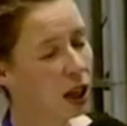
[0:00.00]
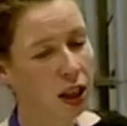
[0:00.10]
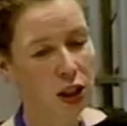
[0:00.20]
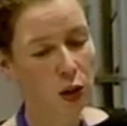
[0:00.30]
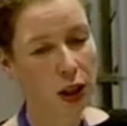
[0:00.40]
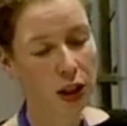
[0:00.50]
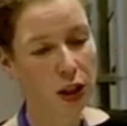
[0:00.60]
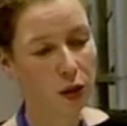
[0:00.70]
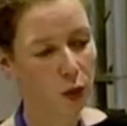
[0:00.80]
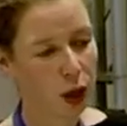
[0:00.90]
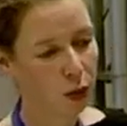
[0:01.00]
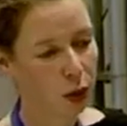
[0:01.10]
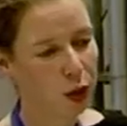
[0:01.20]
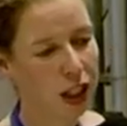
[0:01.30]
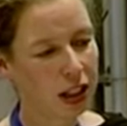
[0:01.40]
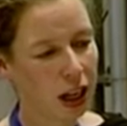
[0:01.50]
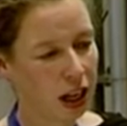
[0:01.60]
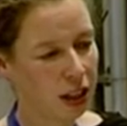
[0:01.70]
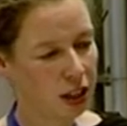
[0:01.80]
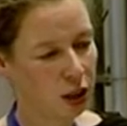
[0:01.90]
So when we
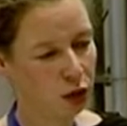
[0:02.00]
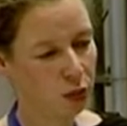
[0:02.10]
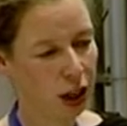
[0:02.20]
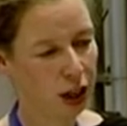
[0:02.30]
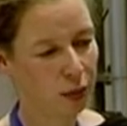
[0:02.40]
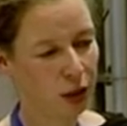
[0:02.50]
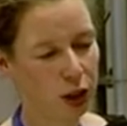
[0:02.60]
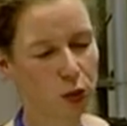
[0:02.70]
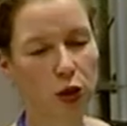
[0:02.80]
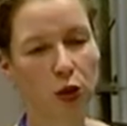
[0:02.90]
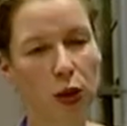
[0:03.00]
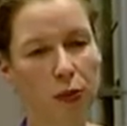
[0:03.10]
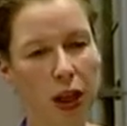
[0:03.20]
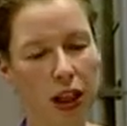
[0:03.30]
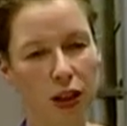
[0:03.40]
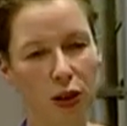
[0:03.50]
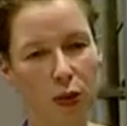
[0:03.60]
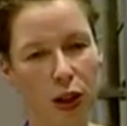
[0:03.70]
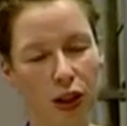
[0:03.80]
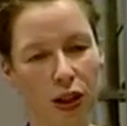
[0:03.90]
say decision-making bias, what do we mean? Do
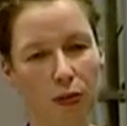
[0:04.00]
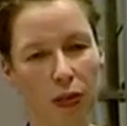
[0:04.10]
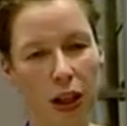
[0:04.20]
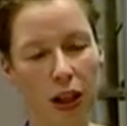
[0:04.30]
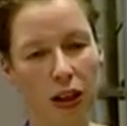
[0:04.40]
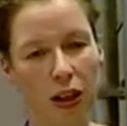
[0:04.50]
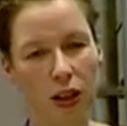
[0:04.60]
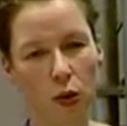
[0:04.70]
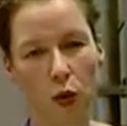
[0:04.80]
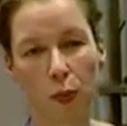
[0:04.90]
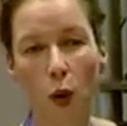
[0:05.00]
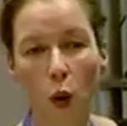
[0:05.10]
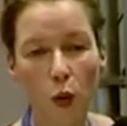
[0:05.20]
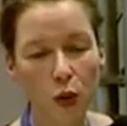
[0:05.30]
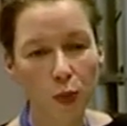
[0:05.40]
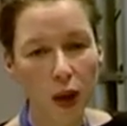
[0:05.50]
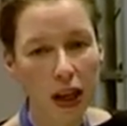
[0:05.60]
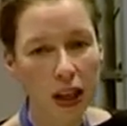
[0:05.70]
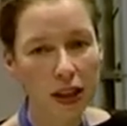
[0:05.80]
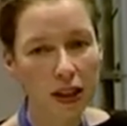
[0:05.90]
we just mean it's a report
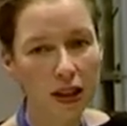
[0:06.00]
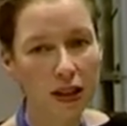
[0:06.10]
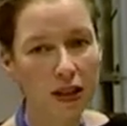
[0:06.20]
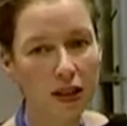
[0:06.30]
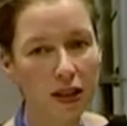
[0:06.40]
bias?